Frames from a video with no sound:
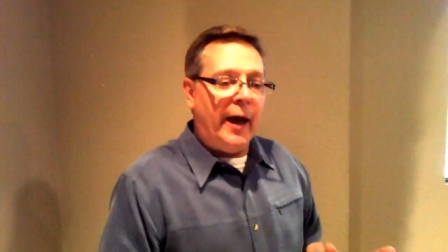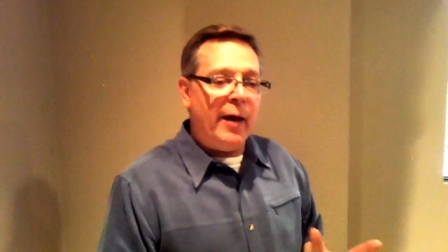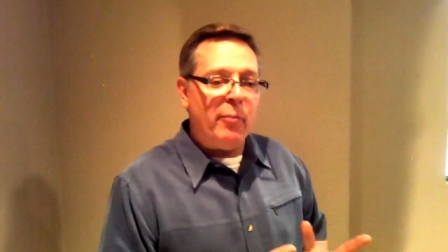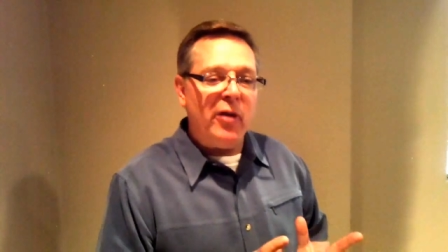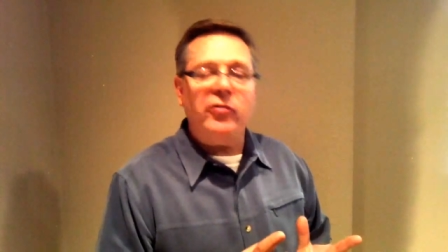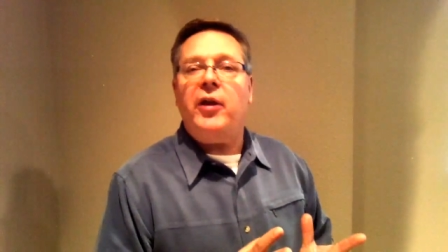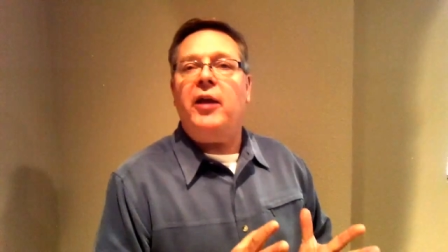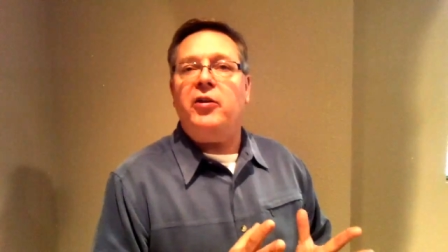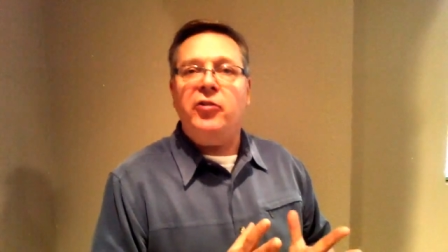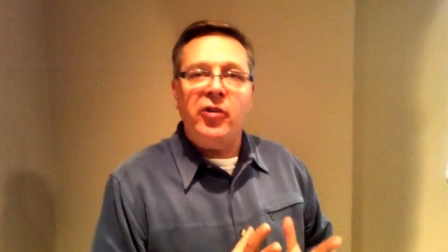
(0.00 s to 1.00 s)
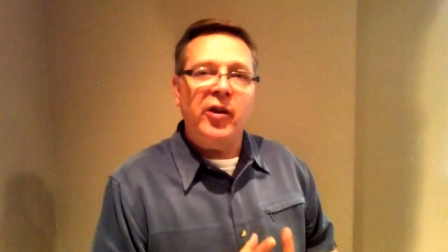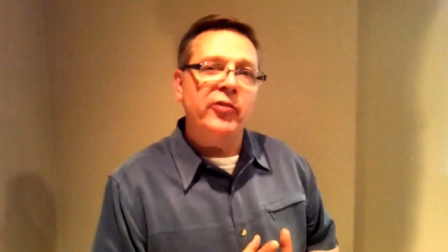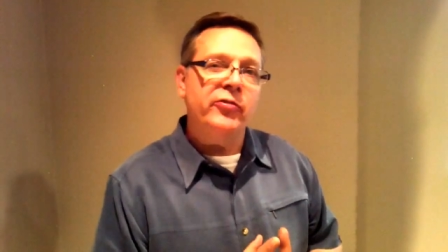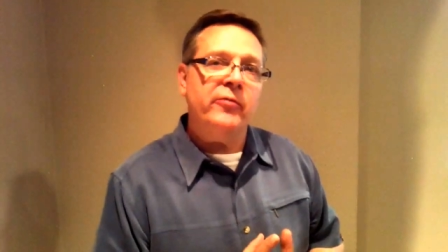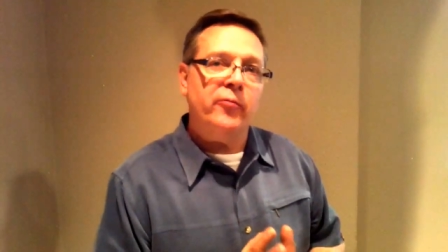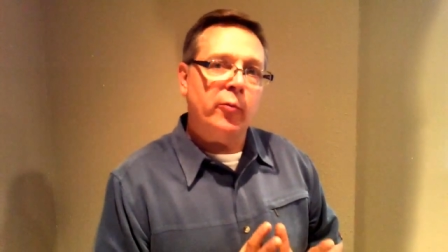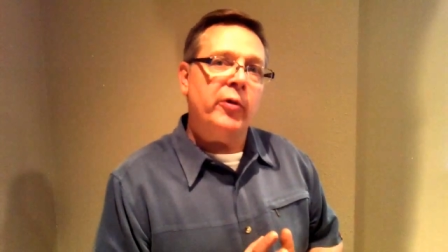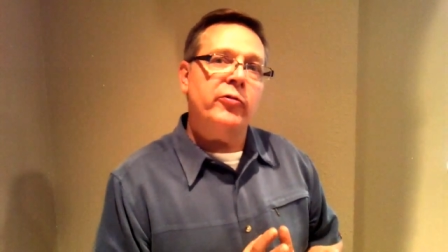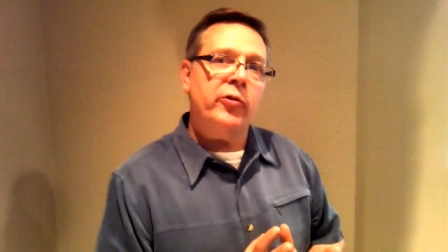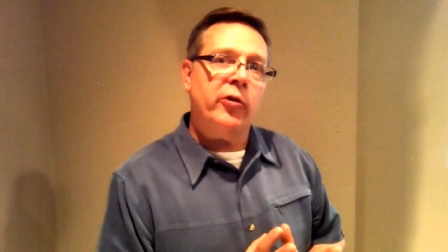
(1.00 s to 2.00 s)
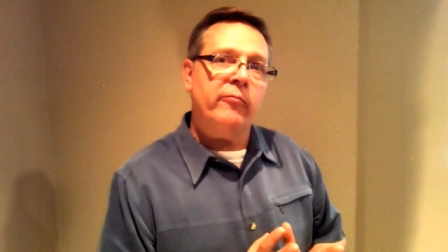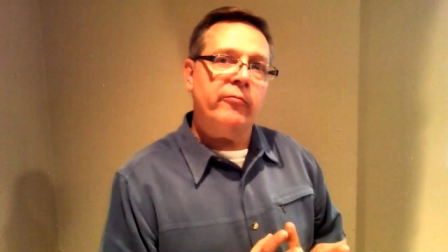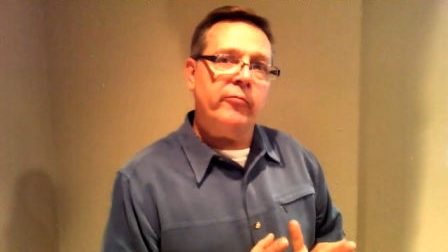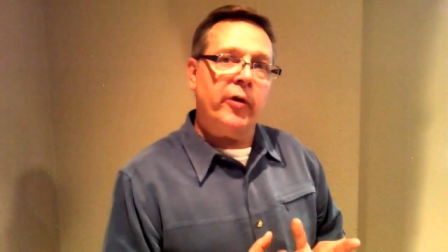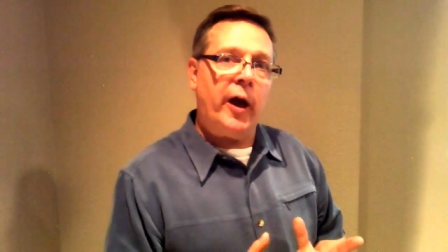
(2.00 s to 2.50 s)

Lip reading: I basically had to test it for myself.